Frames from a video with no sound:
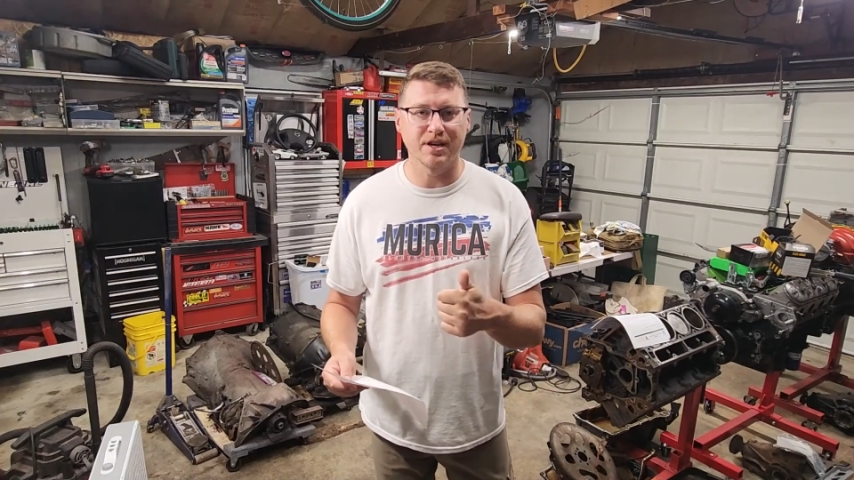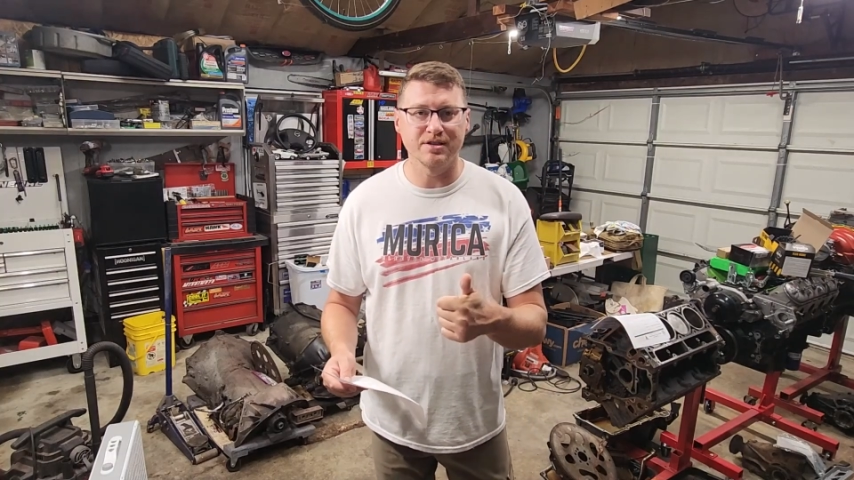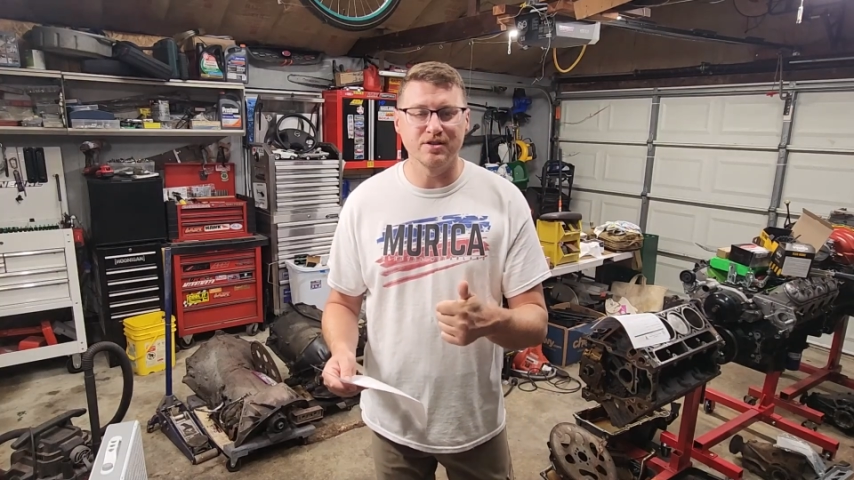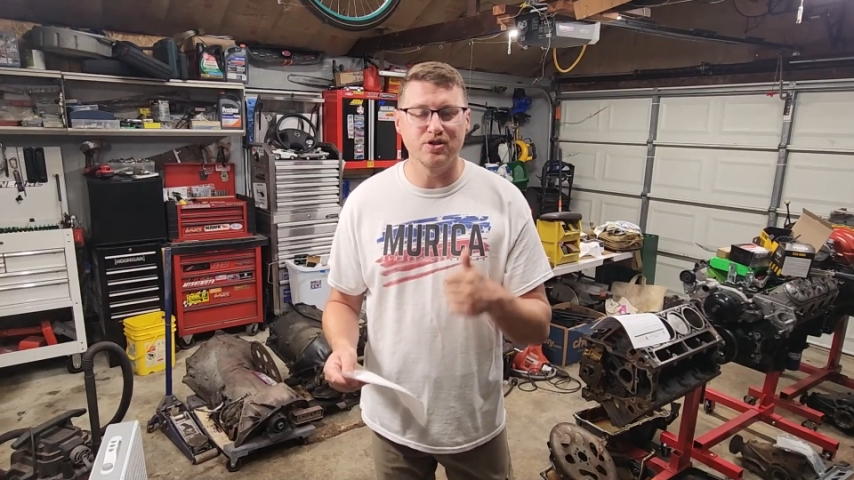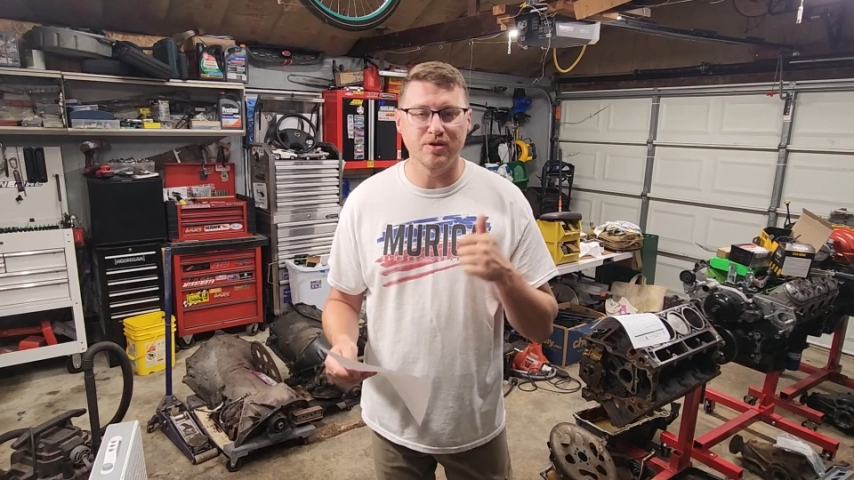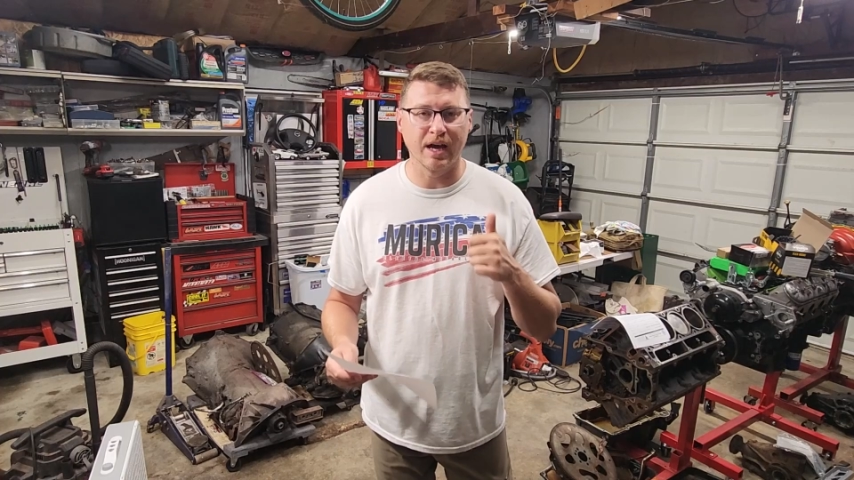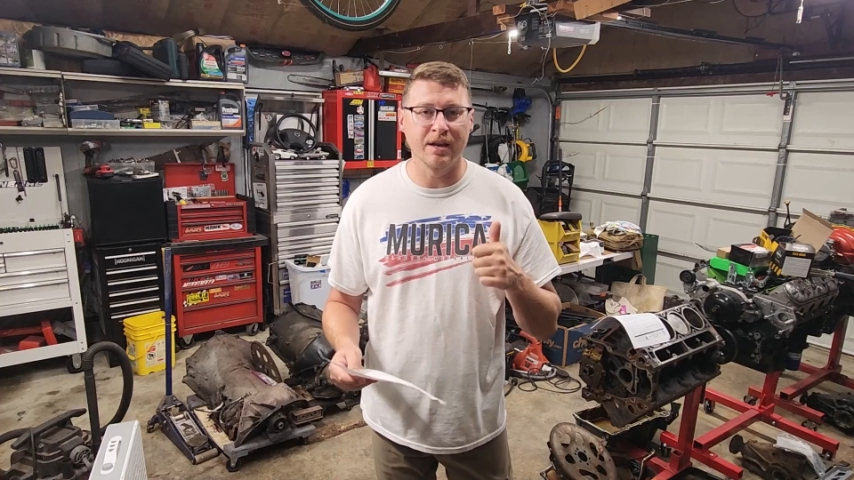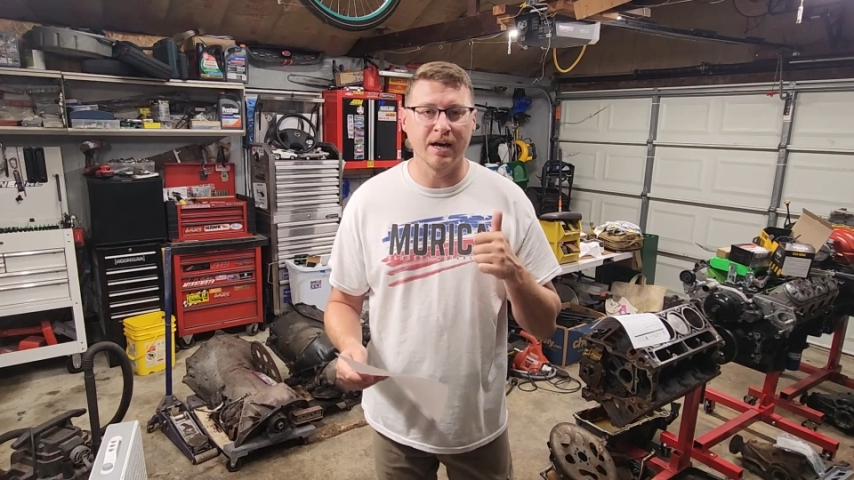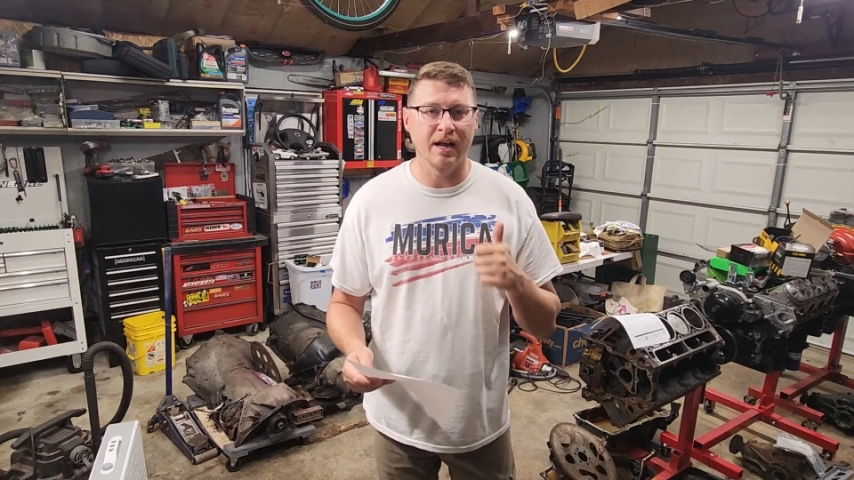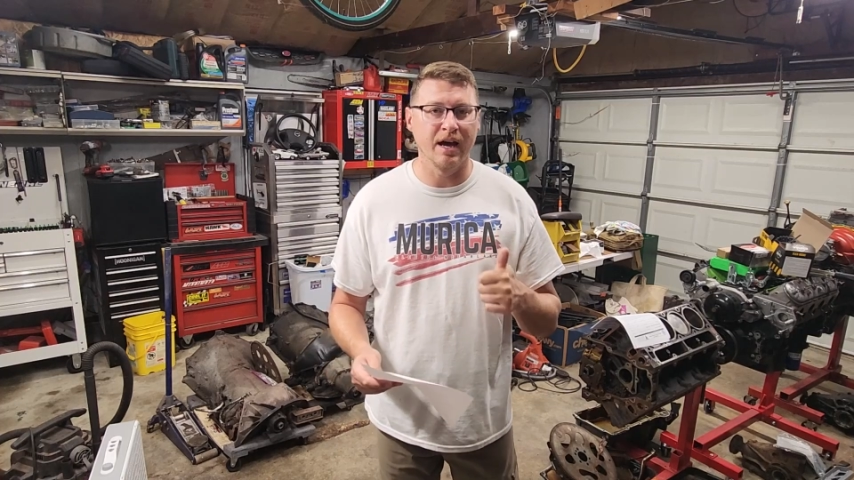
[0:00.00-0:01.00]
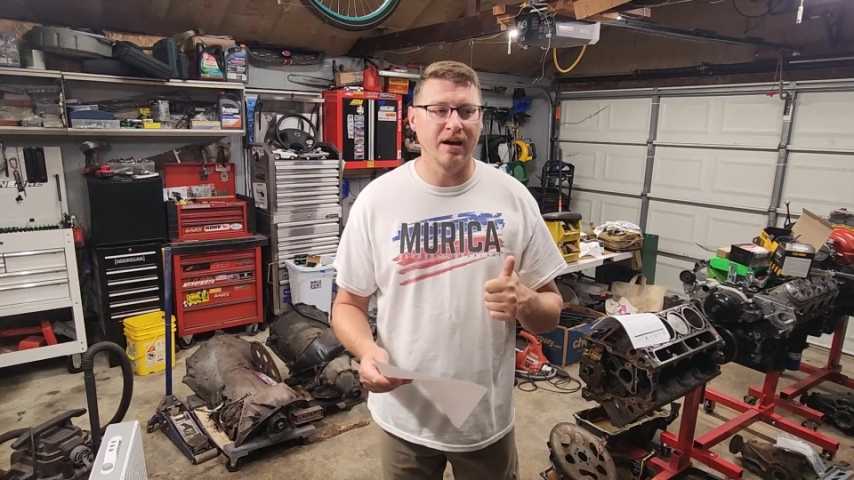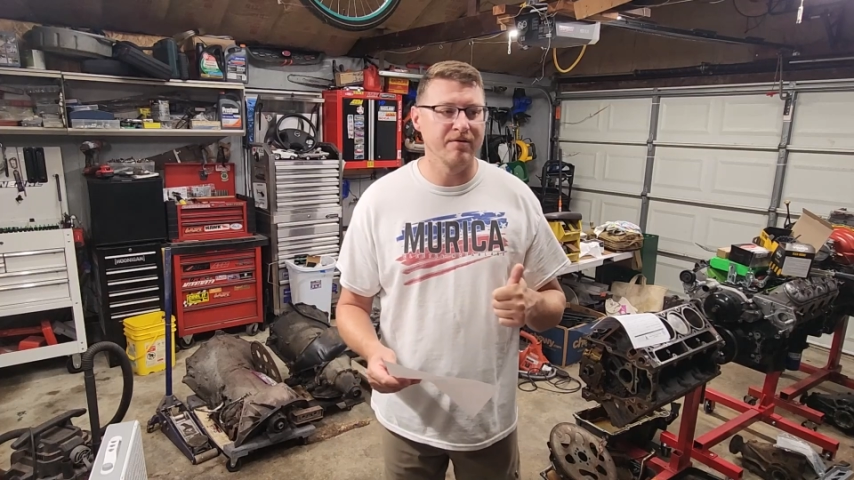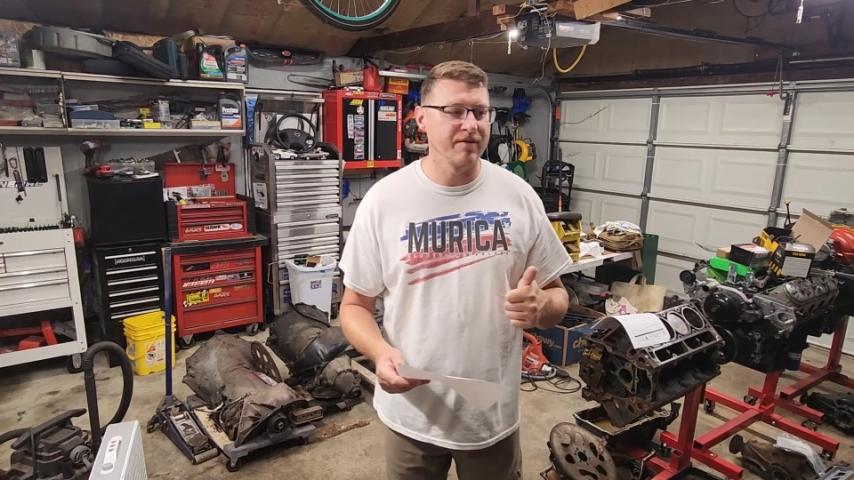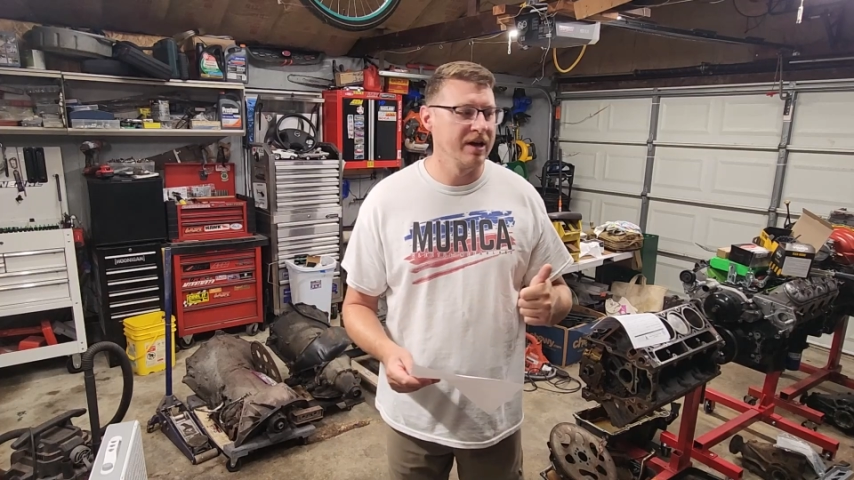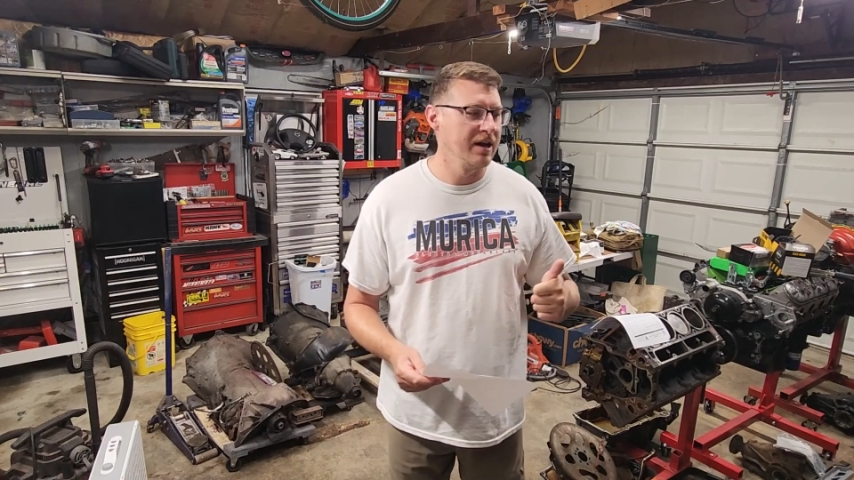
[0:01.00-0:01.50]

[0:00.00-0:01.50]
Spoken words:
license, you cannot have